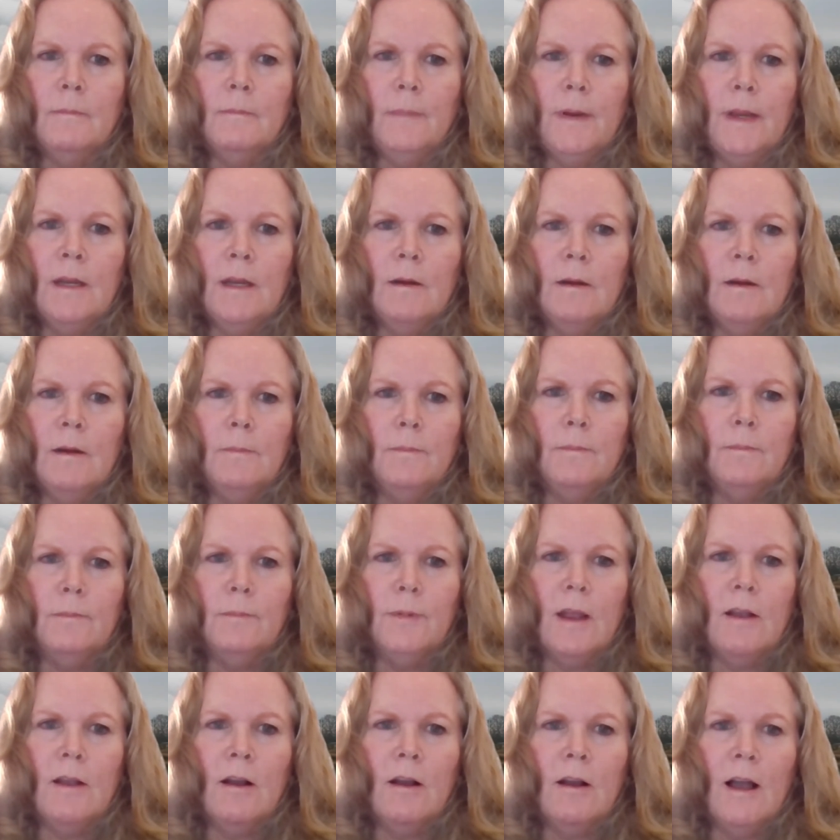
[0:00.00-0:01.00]
Peter
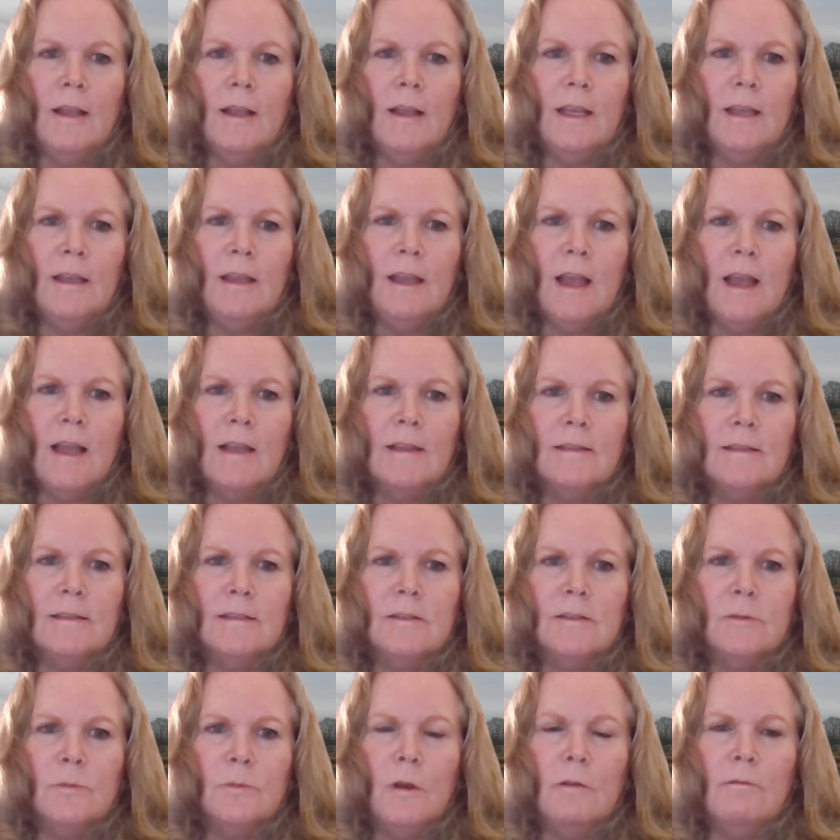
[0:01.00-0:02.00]
Pragaki
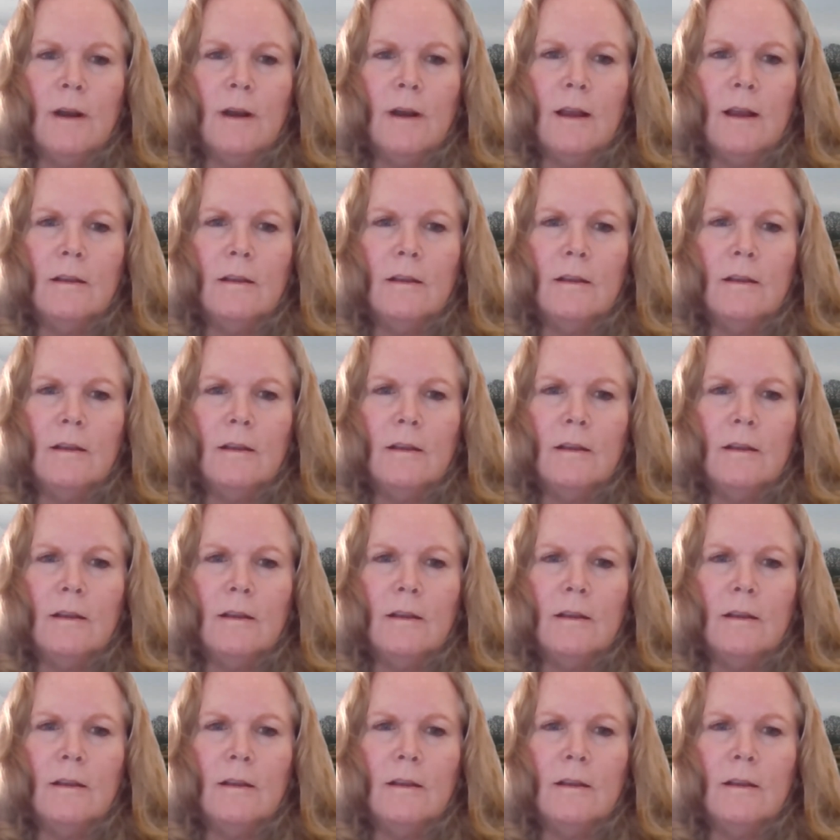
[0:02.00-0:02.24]
asks, will